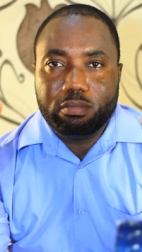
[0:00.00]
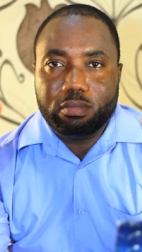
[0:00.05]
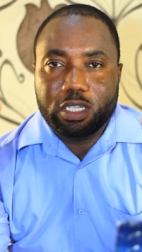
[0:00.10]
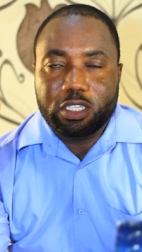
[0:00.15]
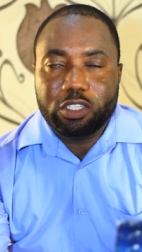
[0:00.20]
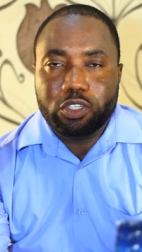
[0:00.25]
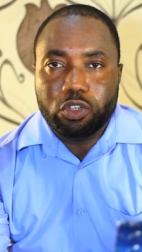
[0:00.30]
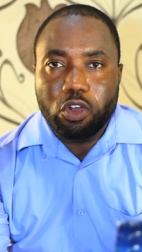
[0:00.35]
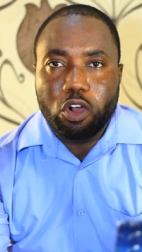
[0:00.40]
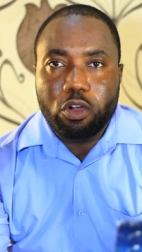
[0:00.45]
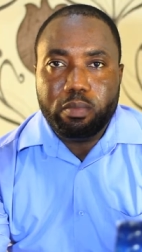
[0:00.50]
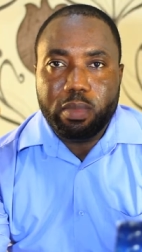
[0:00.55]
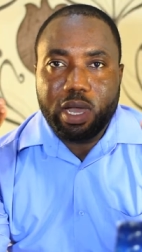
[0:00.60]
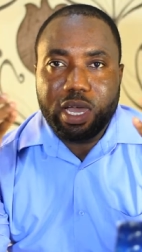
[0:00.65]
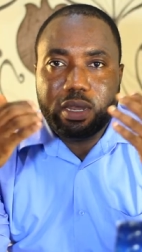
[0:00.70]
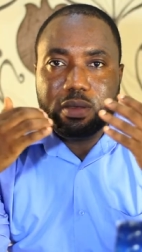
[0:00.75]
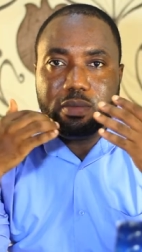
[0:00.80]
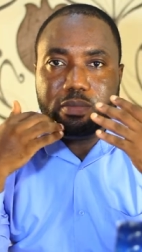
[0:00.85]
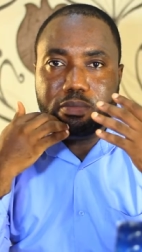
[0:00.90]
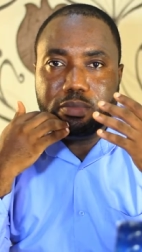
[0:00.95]
this young
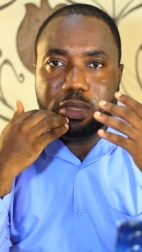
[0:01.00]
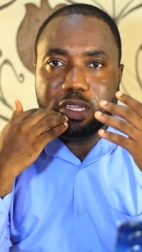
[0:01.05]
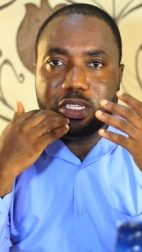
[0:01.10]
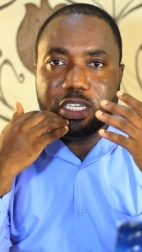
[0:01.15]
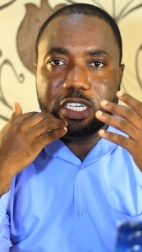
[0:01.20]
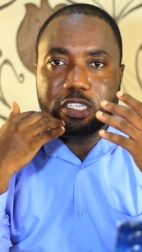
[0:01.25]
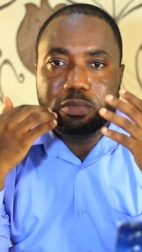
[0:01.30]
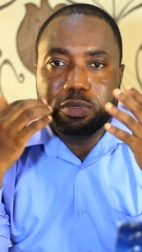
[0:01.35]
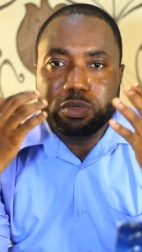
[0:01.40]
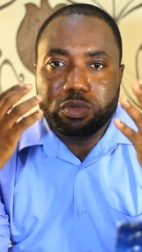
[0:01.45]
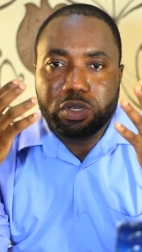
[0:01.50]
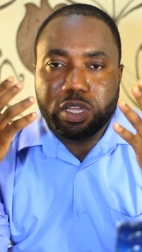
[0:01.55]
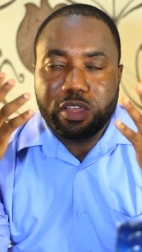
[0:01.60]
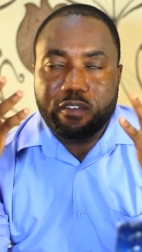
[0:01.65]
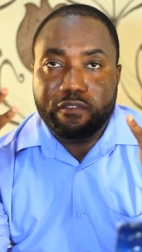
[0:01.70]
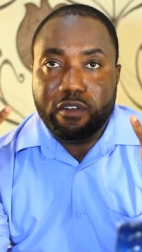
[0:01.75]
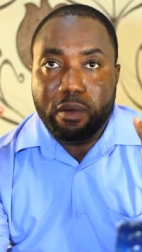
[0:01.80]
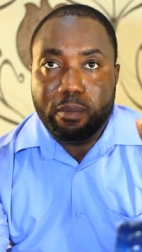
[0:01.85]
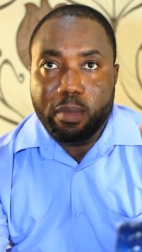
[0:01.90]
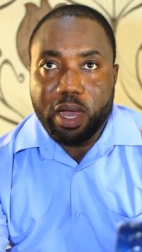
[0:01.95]
man may just be
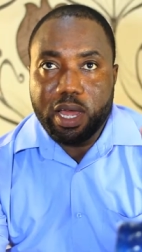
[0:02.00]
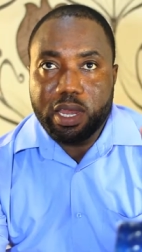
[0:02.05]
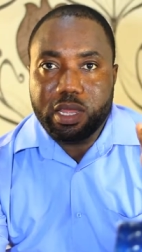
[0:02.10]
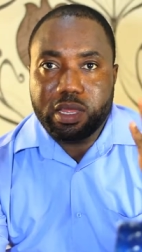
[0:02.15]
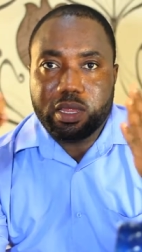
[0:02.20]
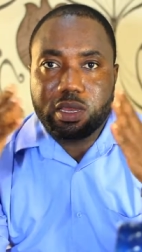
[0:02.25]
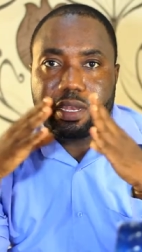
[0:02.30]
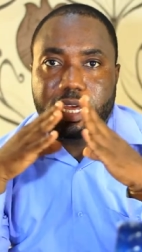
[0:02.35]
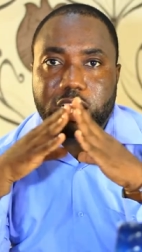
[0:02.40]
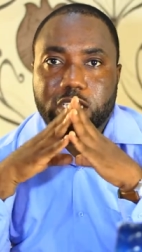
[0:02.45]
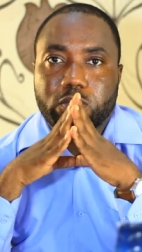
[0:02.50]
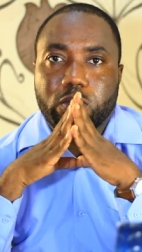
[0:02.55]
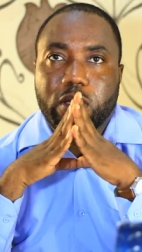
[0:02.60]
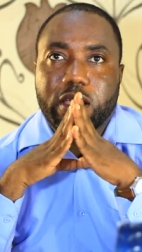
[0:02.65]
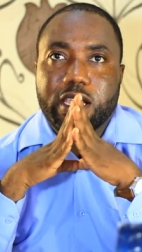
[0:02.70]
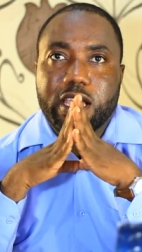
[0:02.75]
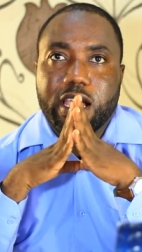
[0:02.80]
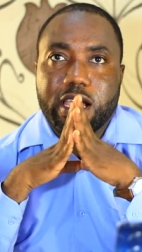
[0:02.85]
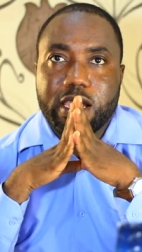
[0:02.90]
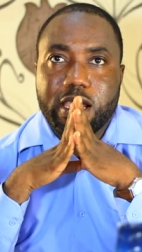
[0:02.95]
looking for money. That's why
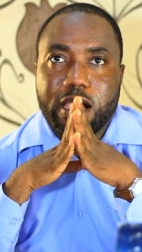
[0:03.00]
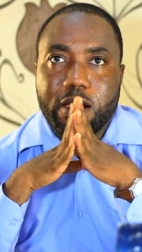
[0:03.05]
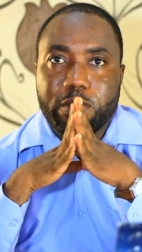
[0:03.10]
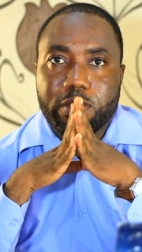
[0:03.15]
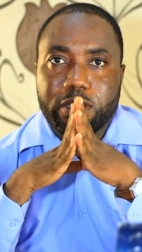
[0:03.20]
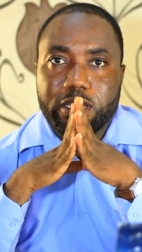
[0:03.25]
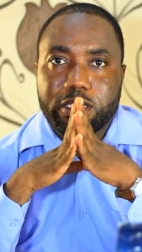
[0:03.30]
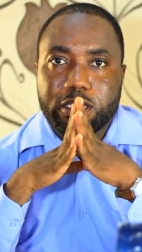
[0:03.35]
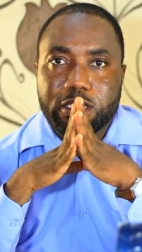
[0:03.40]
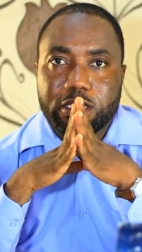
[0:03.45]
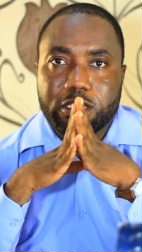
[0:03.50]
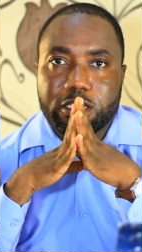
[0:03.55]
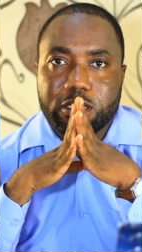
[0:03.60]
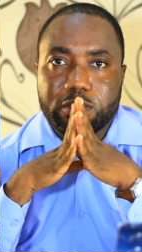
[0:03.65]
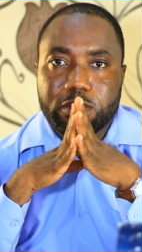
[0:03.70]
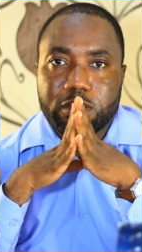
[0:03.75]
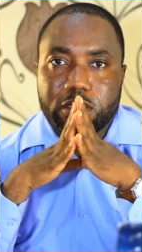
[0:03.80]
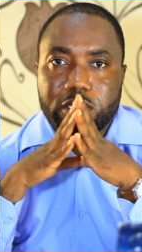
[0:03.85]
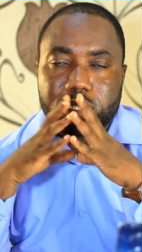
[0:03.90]
they are in that relationship.